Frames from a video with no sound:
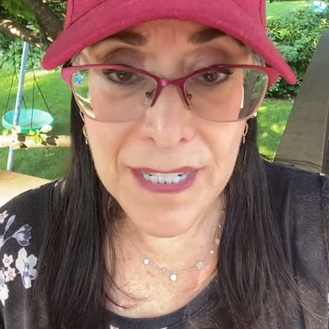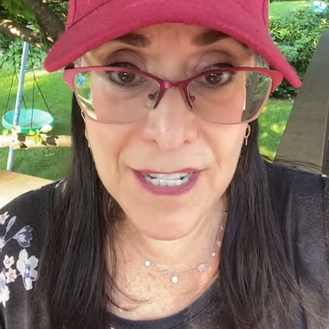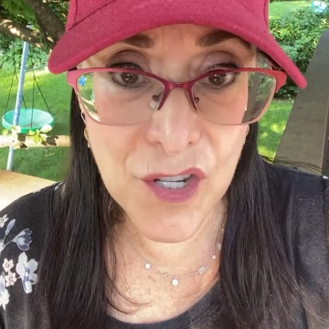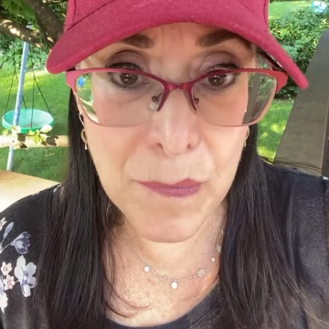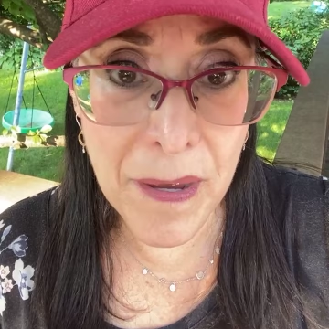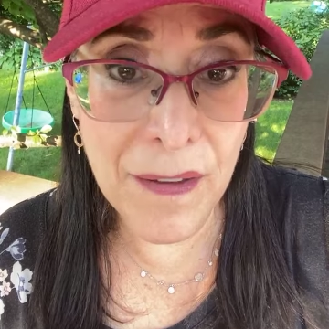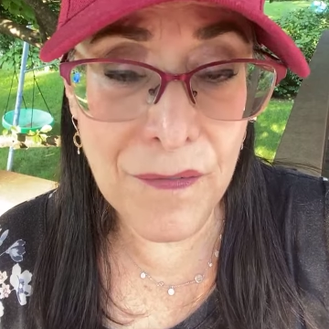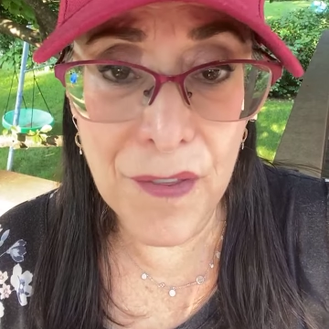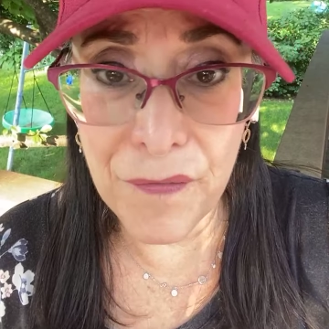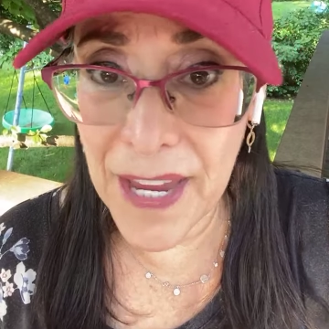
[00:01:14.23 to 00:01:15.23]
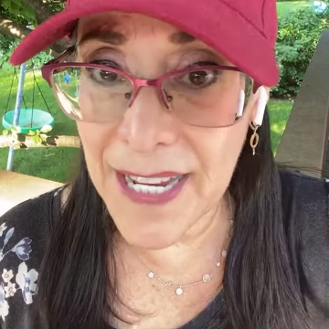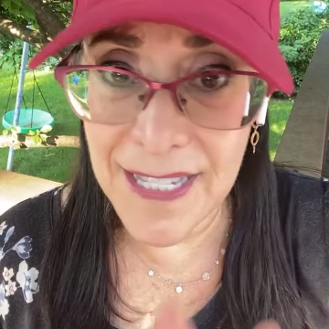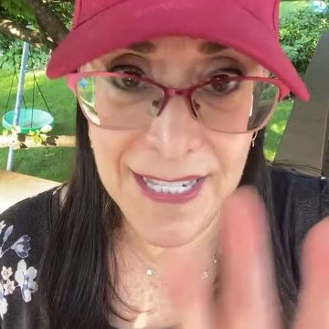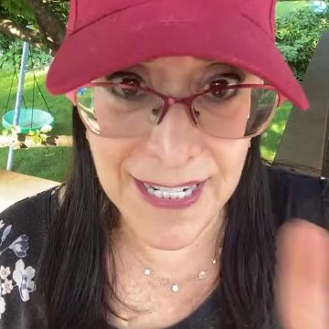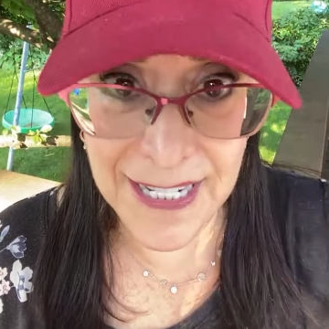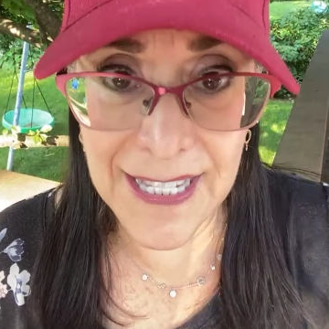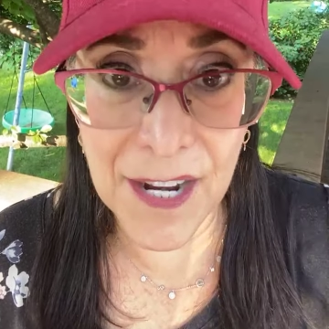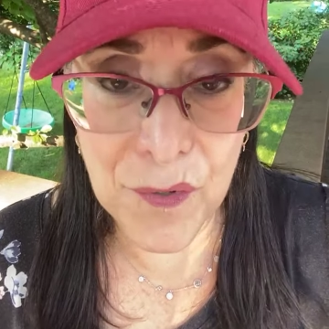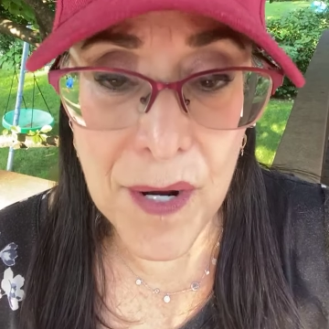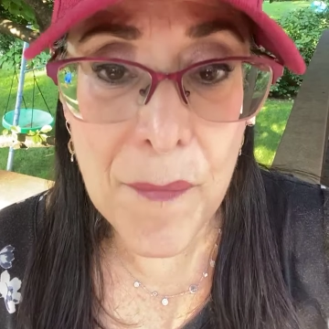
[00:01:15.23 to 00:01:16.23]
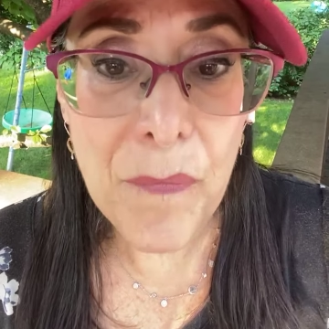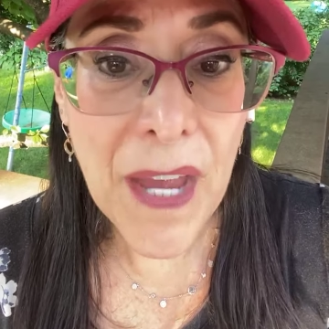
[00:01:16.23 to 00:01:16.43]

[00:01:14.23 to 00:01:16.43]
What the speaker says: Tisha B'Av, the fast, etc.,